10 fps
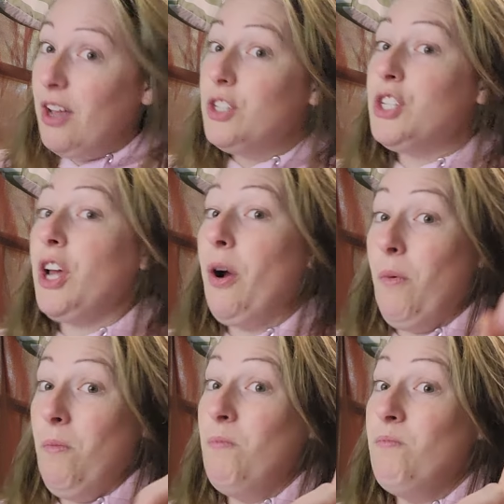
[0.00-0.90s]

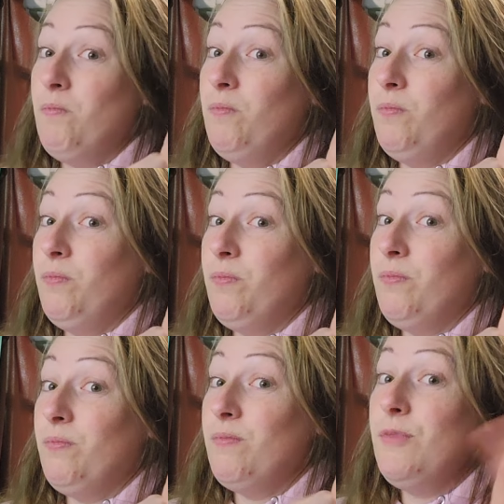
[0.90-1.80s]
So,
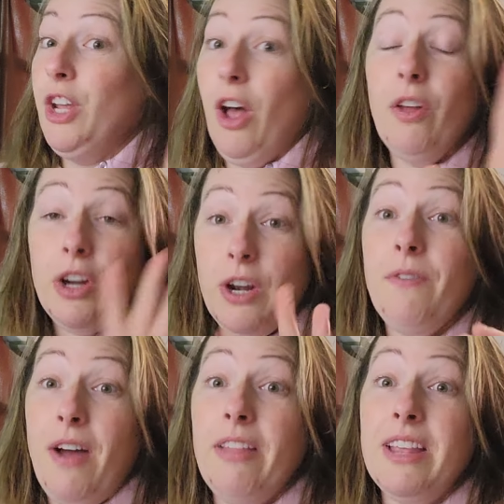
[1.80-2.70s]
y'all are going to
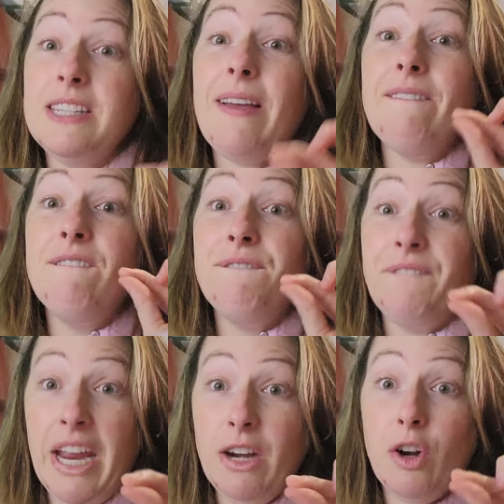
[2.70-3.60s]
find this
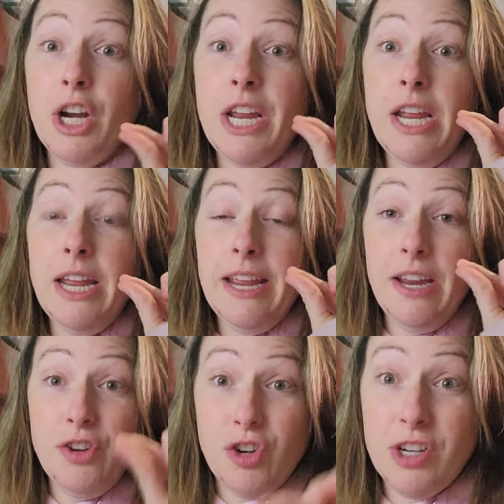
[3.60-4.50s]
very
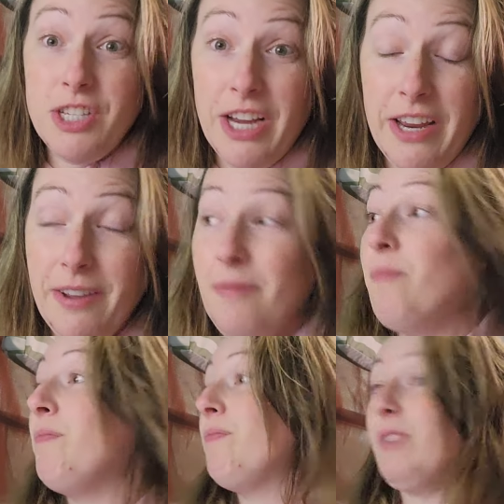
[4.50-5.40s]
interesting
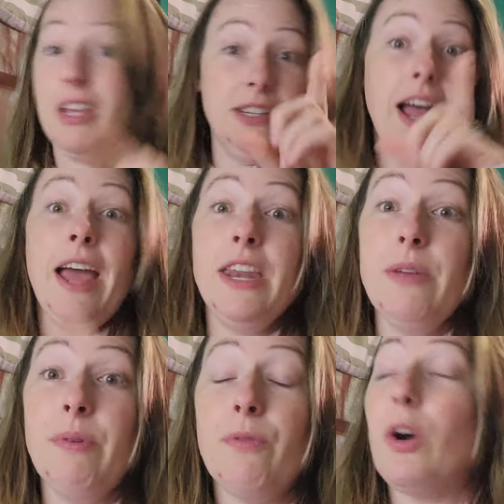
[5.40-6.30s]
because I had
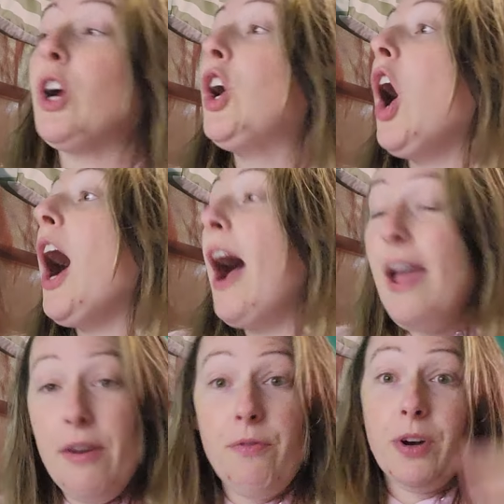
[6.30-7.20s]
even forgot,
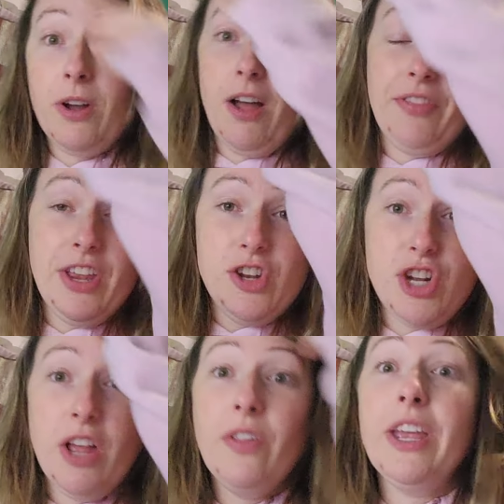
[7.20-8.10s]
I had forgot that
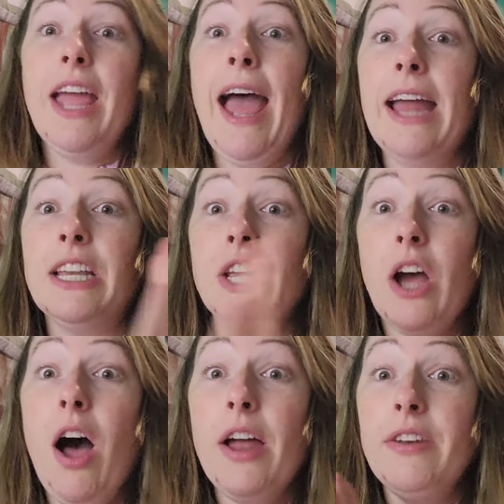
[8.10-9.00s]
Shelly had
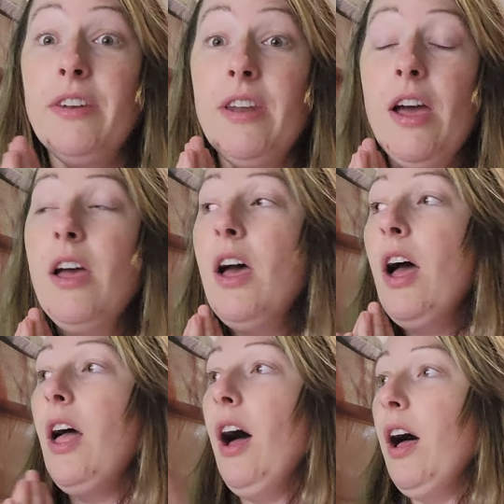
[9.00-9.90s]
gotten
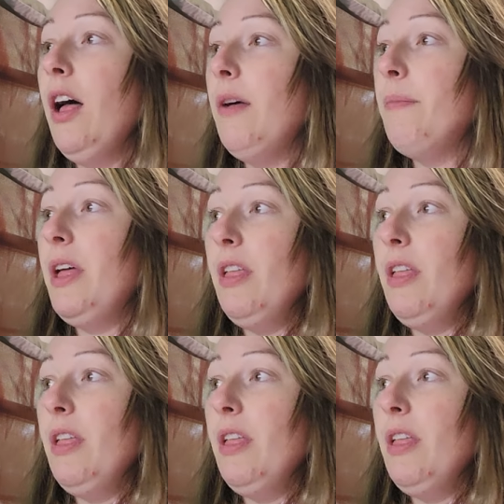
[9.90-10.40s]
um,